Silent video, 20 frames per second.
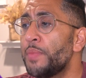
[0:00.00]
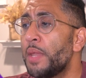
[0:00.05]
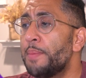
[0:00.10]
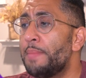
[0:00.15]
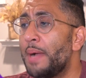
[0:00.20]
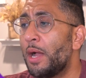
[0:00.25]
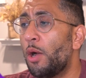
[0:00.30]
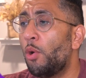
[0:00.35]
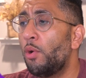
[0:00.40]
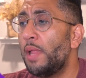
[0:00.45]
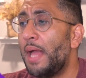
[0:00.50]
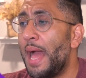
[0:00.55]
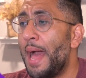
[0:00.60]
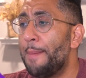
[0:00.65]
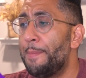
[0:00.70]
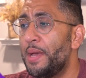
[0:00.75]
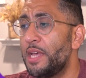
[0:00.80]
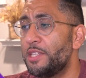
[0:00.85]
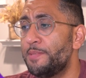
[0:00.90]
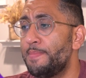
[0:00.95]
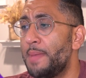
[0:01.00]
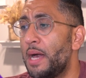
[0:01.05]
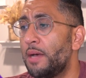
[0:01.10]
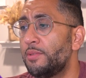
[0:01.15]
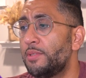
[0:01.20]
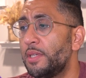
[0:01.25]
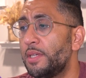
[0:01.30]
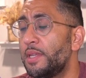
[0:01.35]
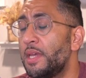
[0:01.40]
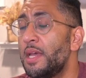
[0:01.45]
my whole app has
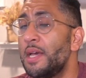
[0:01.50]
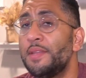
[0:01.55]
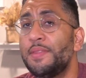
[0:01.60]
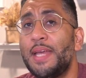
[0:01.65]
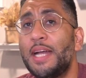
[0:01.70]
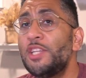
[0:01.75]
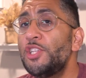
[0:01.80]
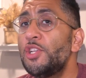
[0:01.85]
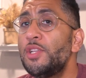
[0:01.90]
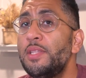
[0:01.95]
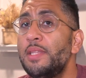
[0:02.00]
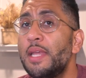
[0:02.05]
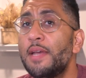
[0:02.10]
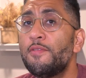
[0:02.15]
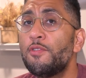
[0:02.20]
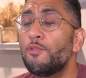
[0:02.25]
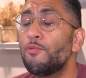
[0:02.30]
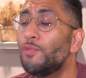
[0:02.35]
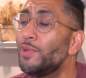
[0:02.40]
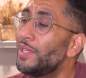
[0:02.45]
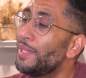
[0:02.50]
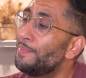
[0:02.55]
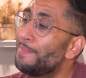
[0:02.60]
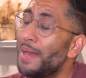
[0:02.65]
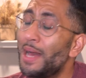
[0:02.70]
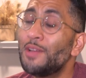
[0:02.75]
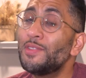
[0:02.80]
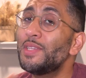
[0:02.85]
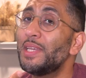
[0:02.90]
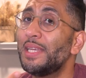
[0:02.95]
mounted. That should never really
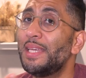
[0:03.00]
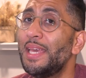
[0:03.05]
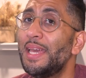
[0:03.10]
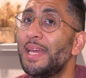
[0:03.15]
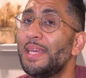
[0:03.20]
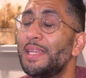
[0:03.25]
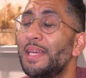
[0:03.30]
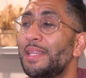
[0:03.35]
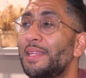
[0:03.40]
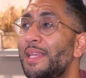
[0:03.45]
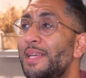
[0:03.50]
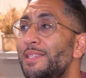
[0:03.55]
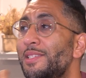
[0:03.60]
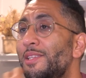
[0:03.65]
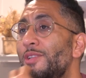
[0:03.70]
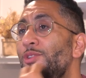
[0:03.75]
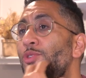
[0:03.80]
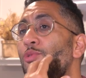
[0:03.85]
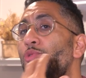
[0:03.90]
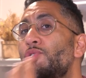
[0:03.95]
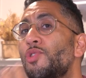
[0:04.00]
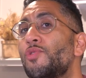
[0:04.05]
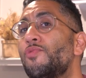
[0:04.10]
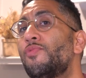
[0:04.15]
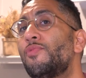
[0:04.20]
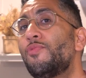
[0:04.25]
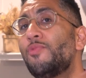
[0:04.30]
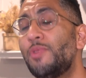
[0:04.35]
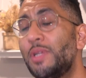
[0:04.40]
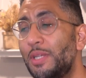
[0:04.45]
mount again unless the user
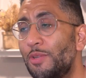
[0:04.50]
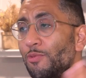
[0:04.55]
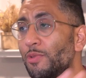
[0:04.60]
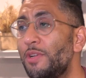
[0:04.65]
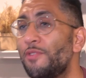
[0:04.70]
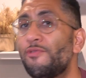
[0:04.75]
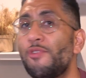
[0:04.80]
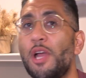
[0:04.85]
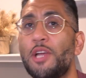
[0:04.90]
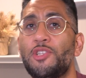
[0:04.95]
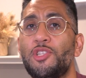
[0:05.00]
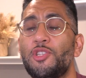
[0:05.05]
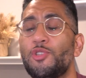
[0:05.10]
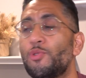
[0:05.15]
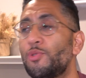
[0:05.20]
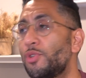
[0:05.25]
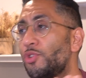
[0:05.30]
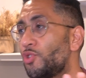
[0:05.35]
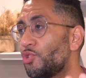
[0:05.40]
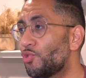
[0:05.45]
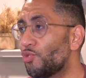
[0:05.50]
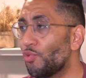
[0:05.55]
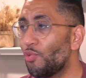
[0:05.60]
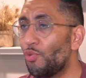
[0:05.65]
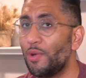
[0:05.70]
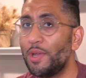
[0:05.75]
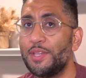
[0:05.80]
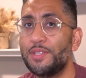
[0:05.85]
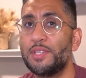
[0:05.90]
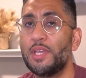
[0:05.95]
refreshes or
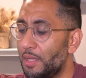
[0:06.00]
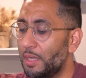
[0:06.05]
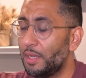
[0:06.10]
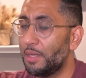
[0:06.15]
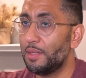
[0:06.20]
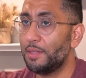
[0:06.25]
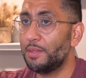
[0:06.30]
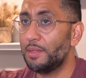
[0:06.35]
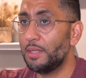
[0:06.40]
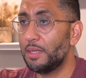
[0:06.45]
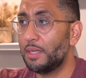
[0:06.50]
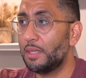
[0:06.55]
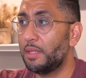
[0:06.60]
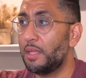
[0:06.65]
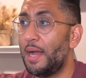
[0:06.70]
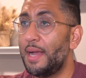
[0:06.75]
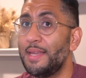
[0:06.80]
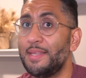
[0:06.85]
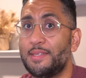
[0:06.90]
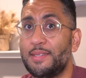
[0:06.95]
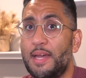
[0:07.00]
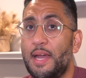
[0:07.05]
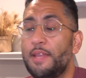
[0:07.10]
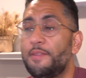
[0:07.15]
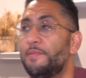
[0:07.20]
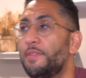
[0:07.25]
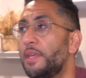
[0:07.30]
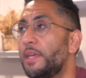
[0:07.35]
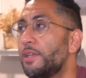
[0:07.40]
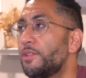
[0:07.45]
destroys the client side
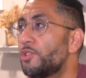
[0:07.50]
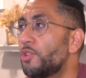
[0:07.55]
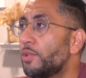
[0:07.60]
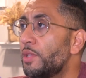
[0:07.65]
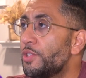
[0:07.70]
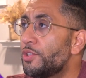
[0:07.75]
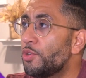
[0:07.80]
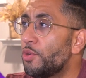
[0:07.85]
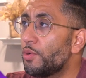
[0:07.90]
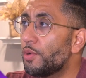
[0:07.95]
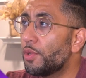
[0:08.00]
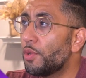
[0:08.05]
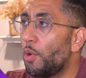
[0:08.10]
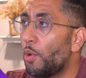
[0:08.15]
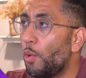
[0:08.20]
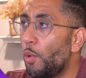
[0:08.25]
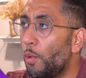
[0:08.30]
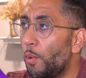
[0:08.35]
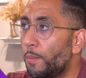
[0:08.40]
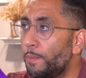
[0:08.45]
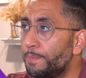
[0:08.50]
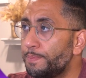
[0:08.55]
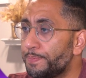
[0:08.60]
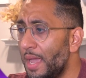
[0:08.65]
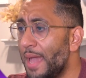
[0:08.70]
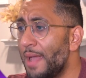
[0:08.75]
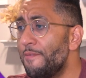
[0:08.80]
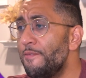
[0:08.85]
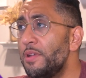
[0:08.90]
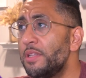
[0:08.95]
of things. So let's go to home.
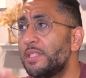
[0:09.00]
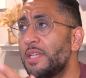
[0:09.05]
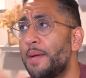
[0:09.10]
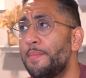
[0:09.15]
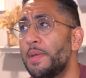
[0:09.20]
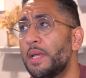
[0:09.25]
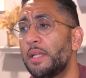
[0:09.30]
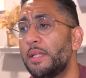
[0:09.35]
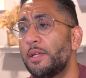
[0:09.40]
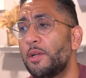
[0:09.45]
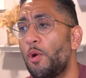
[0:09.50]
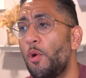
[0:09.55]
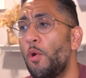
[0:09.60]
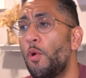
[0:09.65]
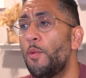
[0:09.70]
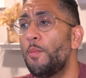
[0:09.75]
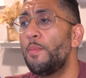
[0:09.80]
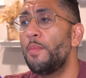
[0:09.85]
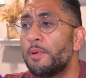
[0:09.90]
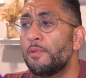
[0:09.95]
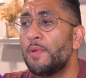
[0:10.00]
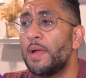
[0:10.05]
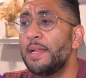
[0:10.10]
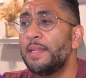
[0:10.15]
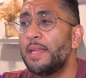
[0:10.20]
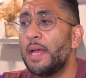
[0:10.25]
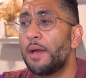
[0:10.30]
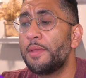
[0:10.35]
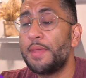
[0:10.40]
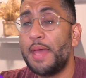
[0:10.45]
Every time I click home, but right
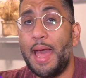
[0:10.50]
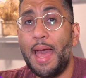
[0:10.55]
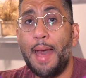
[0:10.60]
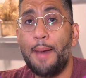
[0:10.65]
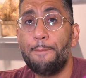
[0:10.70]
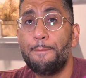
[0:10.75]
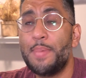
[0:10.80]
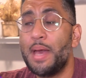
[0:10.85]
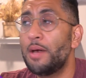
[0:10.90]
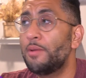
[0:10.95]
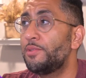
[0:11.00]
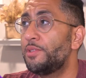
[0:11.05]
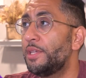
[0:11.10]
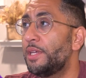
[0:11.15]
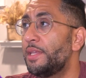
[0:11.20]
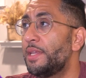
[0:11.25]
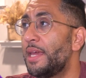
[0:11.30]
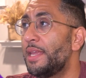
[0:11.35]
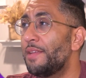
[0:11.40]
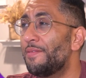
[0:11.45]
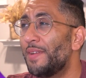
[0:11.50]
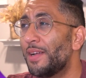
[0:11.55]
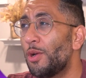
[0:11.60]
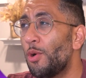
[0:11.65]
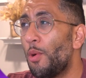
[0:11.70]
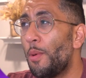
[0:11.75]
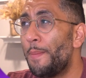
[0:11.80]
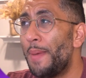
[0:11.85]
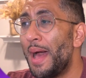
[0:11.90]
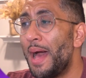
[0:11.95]
now the app mounted. And if I
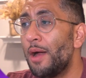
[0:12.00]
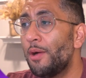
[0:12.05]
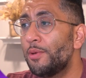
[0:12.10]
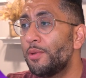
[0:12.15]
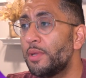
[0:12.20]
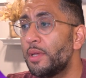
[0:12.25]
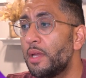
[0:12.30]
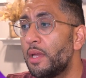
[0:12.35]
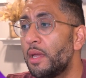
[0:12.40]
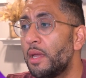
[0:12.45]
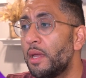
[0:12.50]
go about,